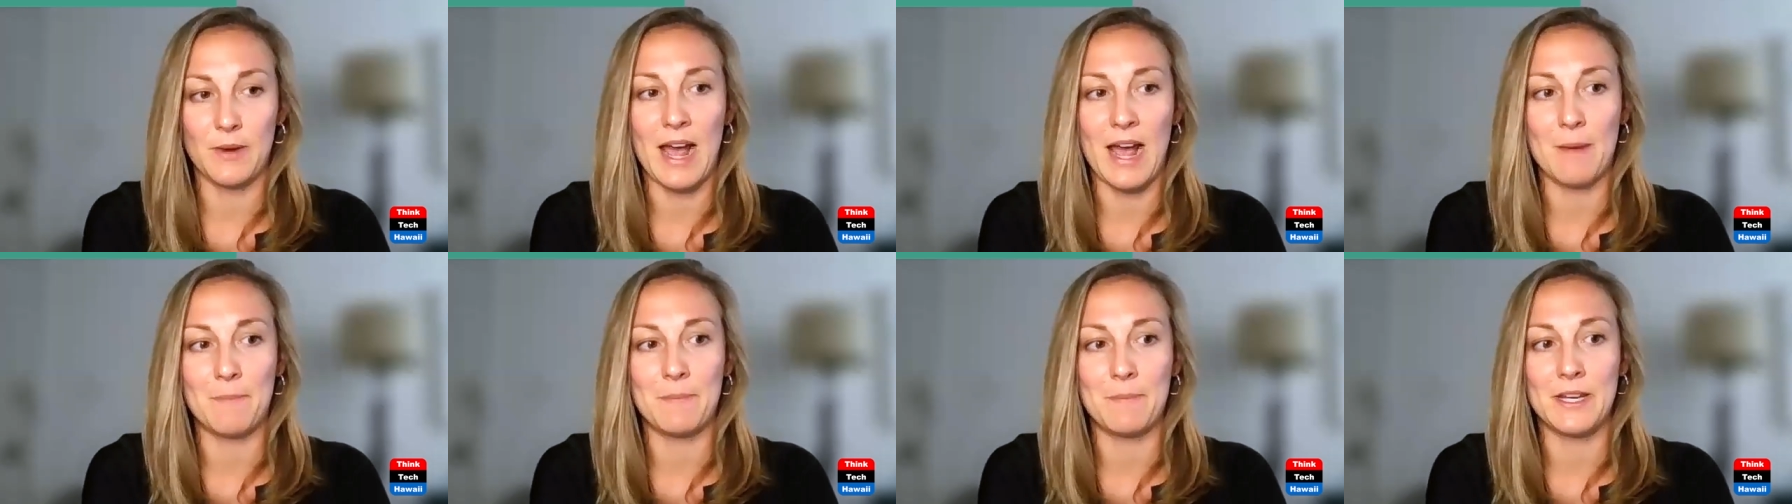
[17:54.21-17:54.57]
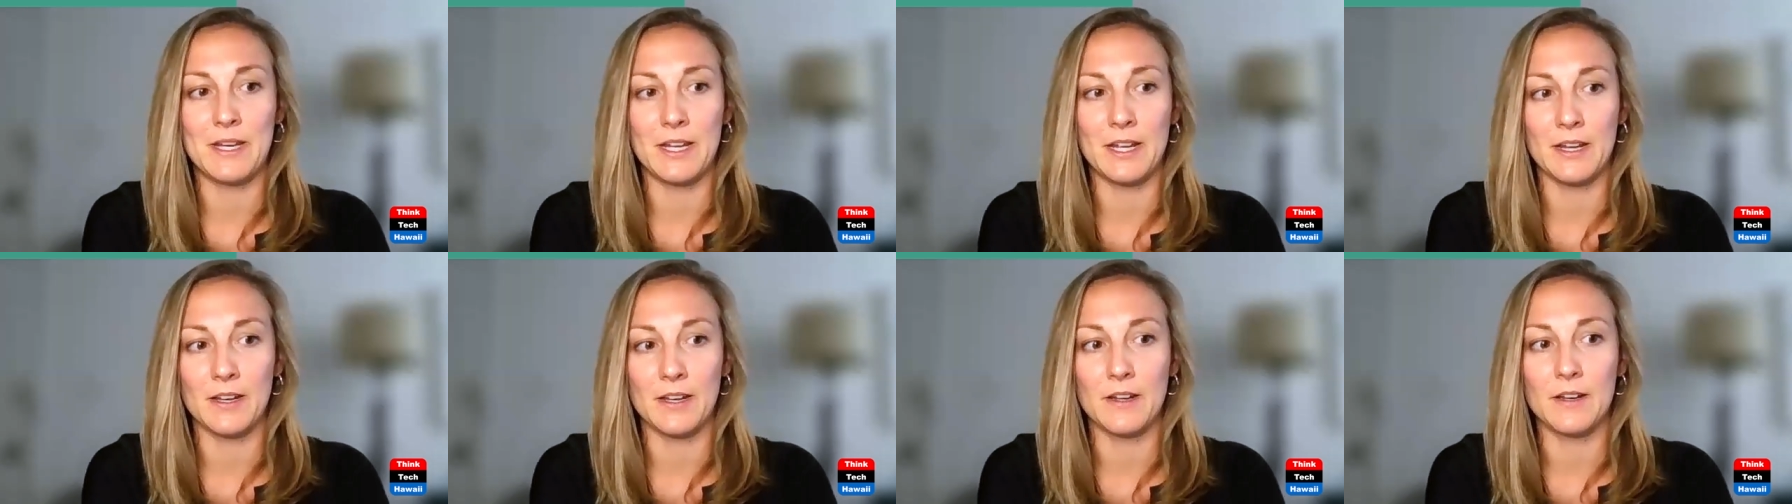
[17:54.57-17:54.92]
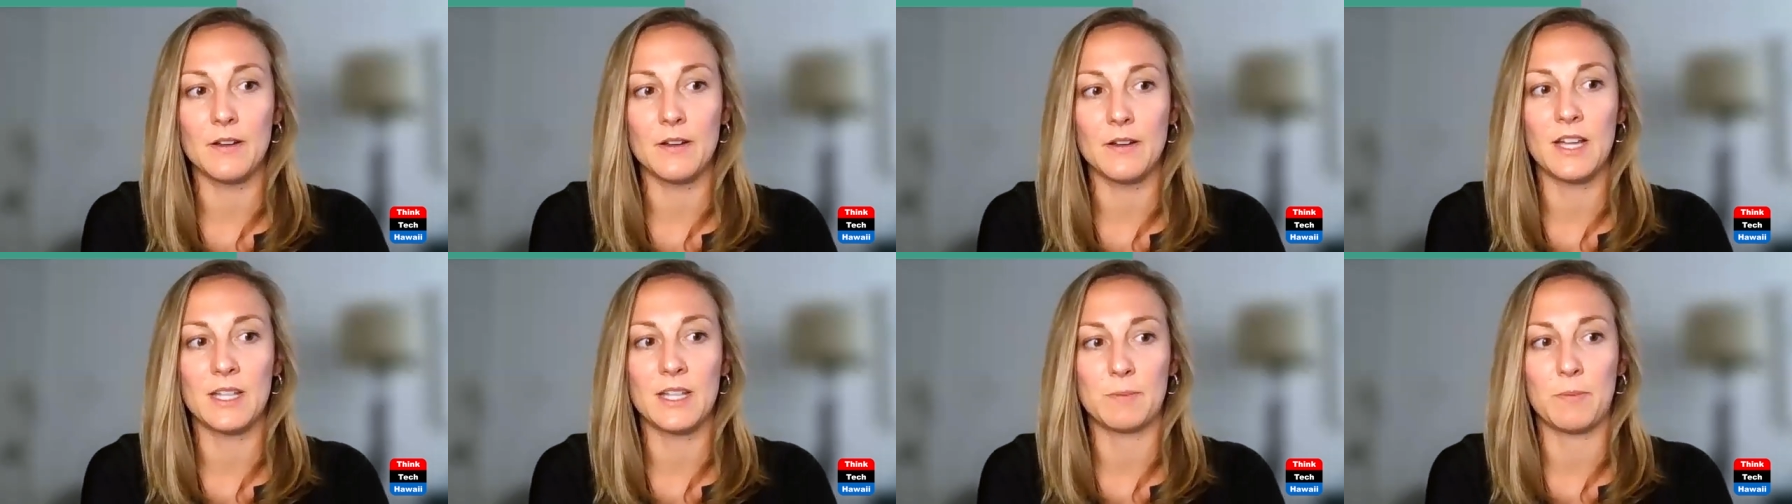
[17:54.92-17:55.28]
happening
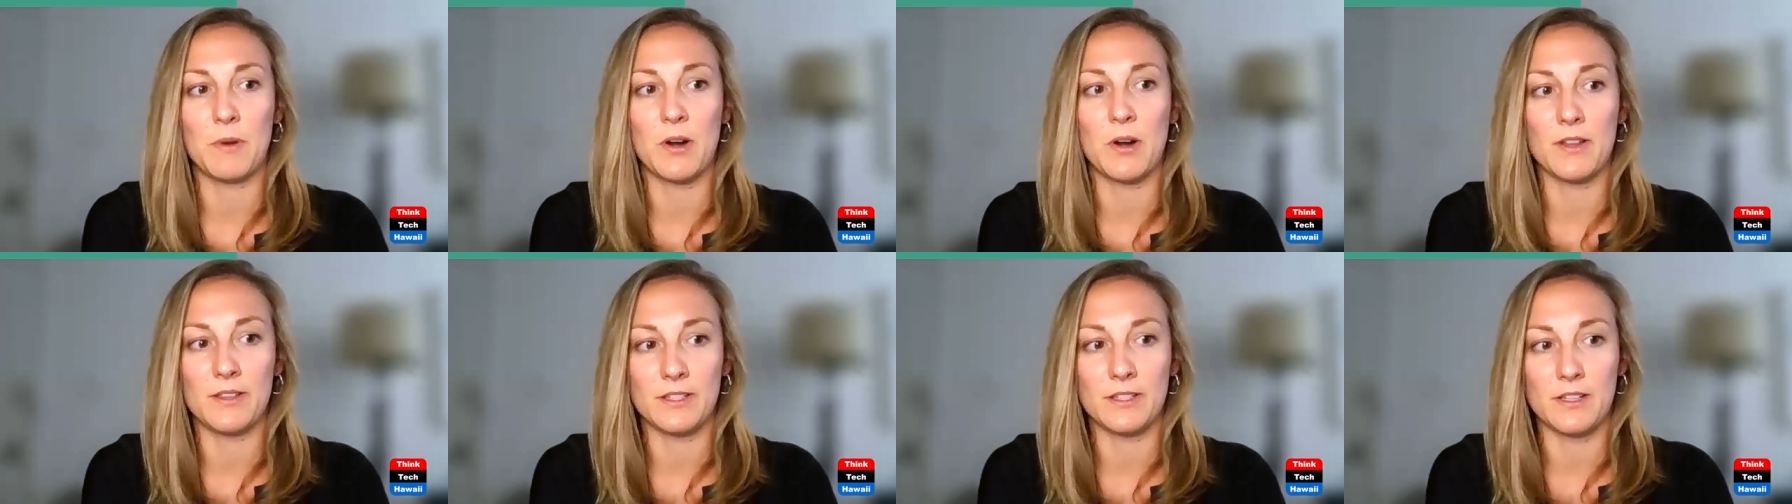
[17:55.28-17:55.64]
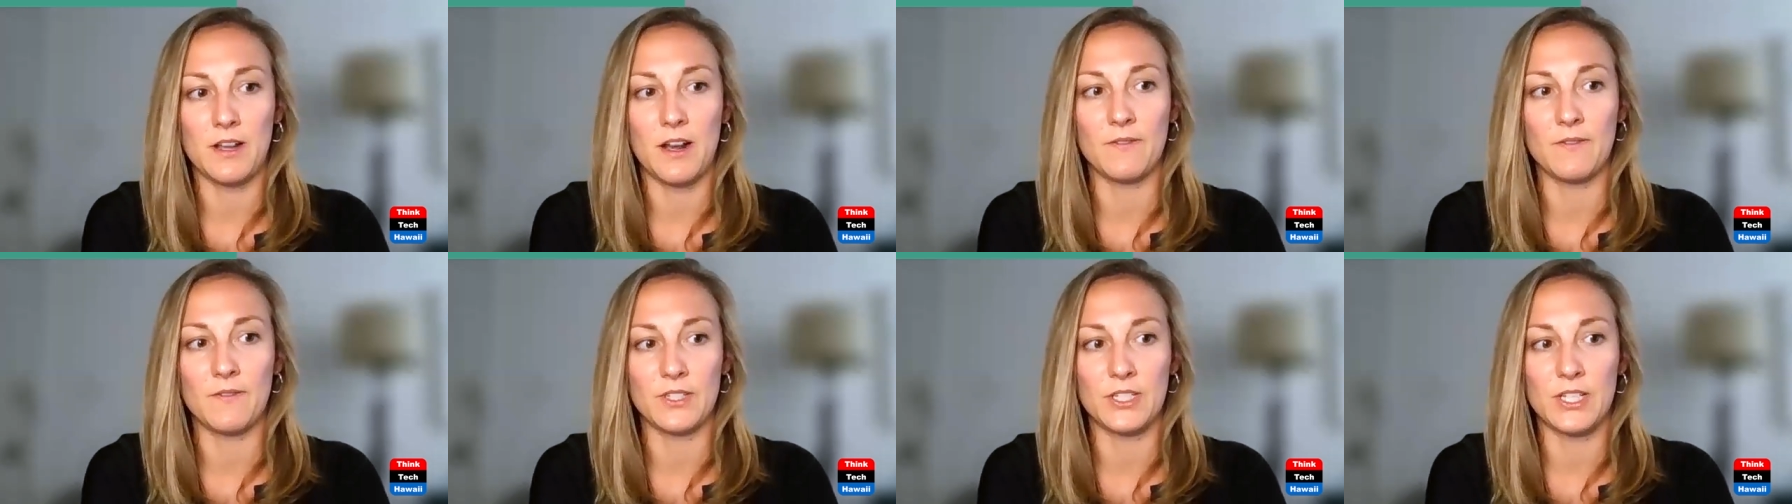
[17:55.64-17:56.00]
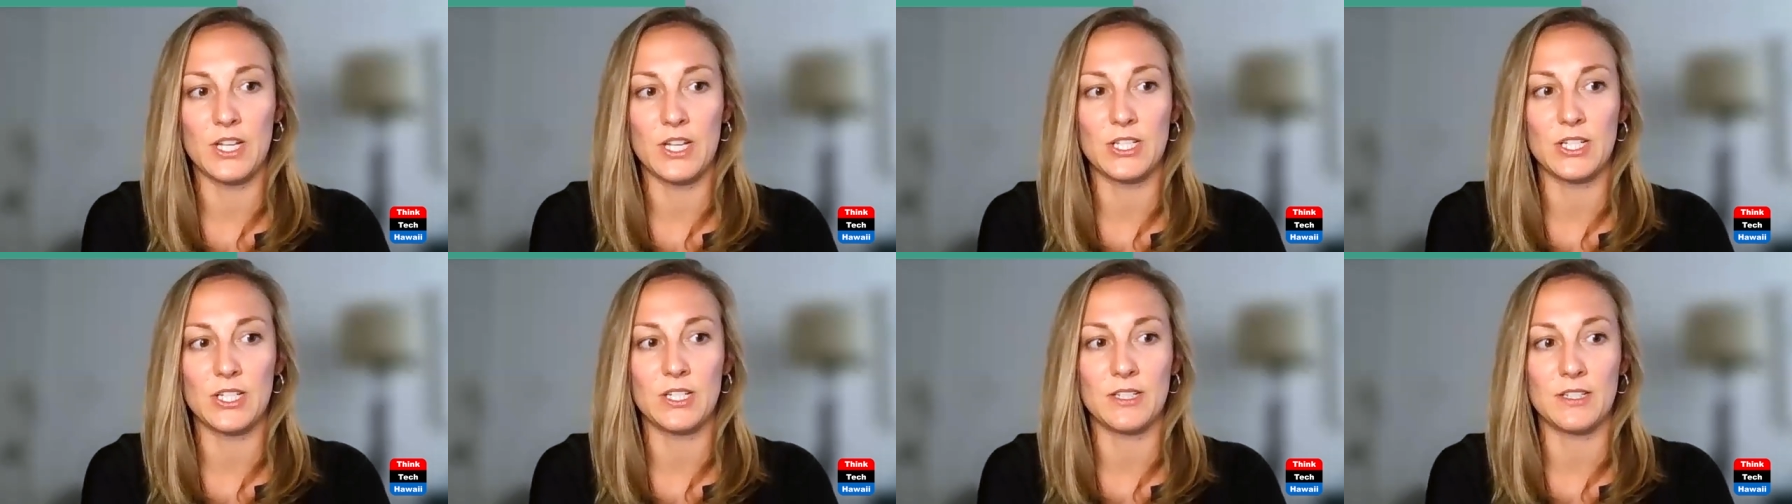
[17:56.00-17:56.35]
as part of these
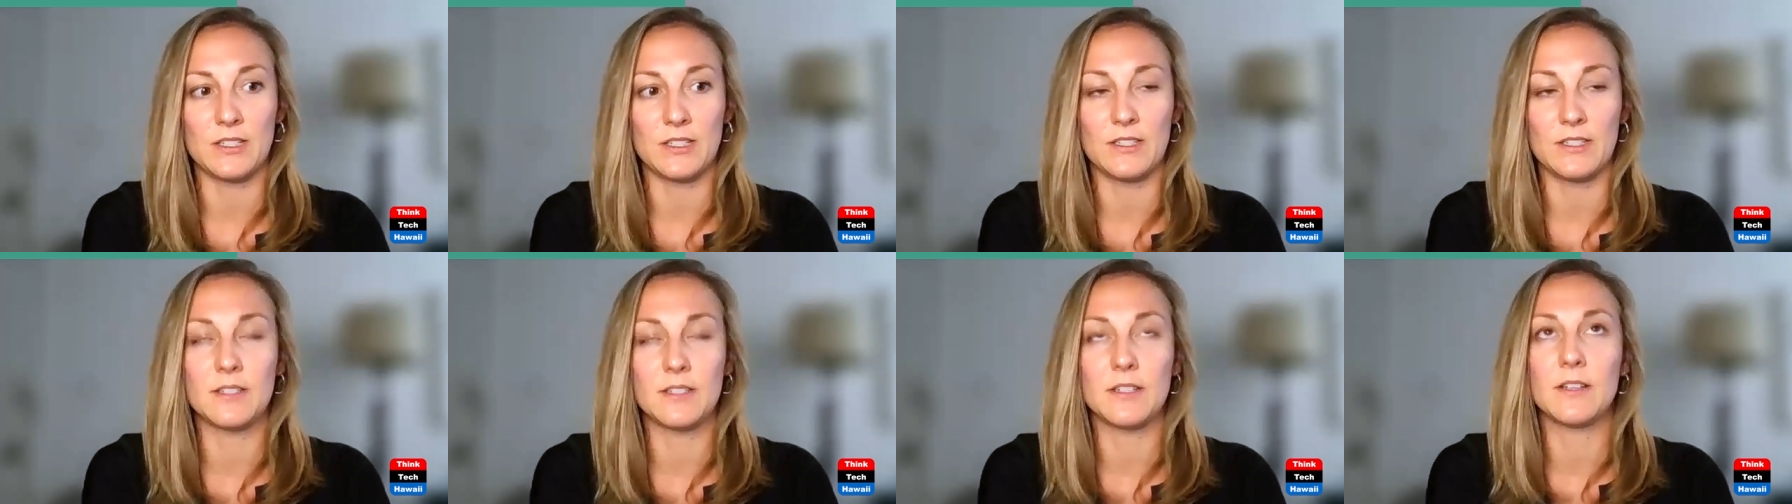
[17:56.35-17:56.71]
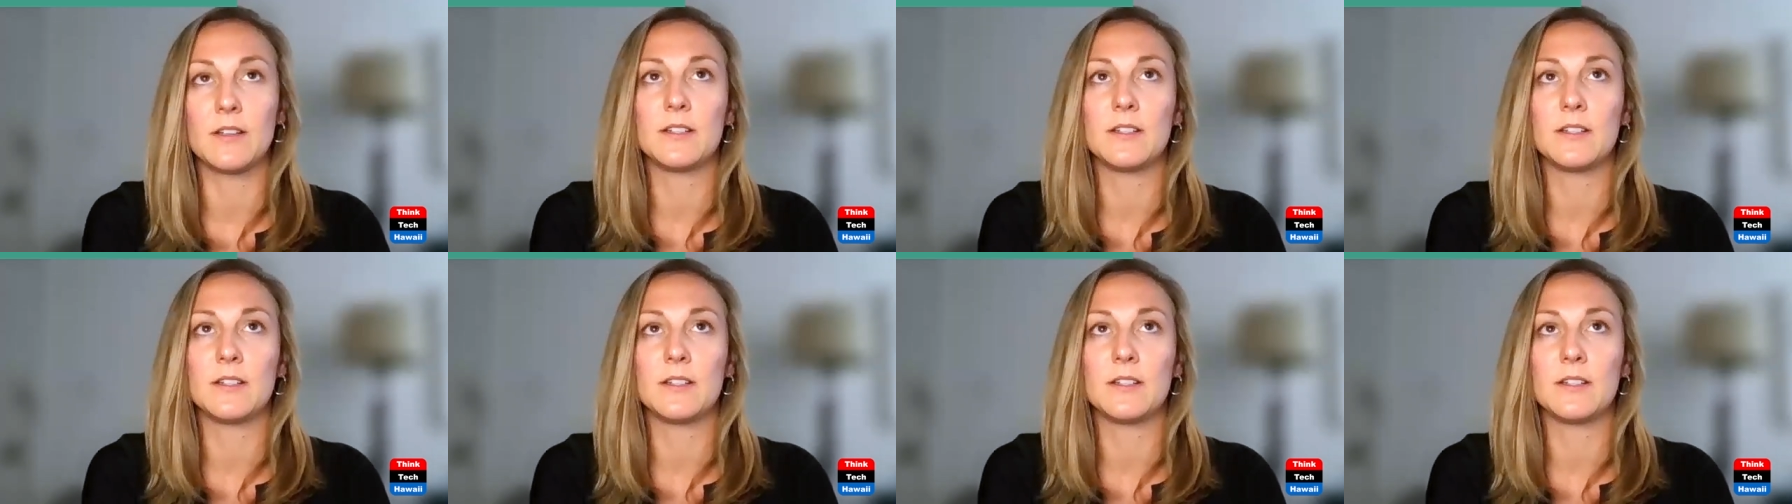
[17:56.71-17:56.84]
conversations,